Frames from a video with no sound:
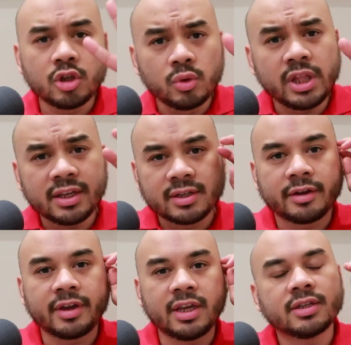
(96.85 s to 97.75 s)
2-day
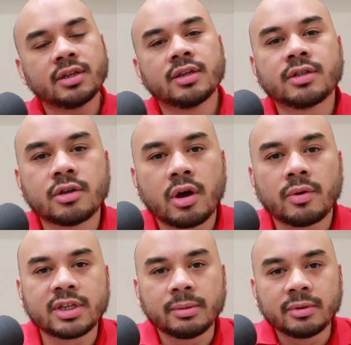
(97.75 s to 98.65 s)
series, so I
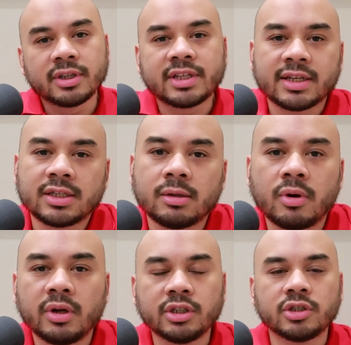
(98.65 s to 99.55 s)
was able to test the
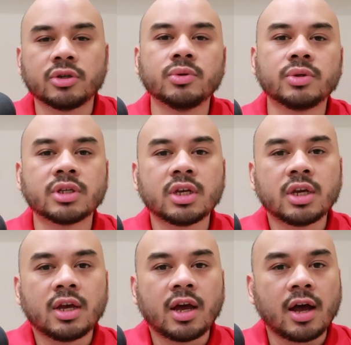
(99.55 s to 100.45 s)
bowling shoes
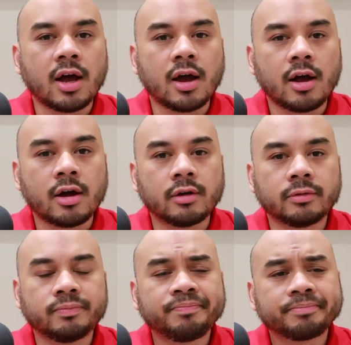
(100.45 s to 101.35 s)

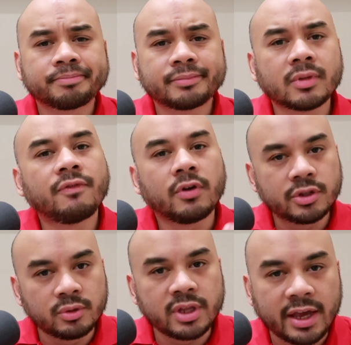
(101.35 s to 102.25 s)
for
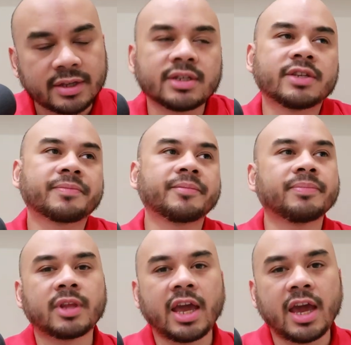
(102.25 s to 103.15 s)
2 days,
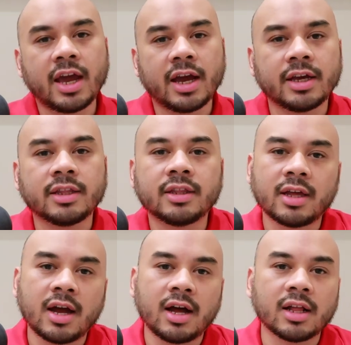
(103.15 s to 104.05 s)
and
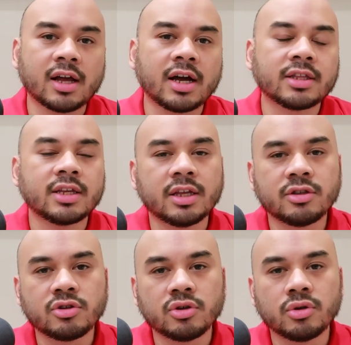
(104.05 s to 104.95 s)
I'll cut
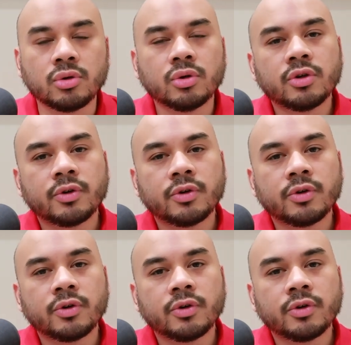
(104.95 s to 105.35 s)
into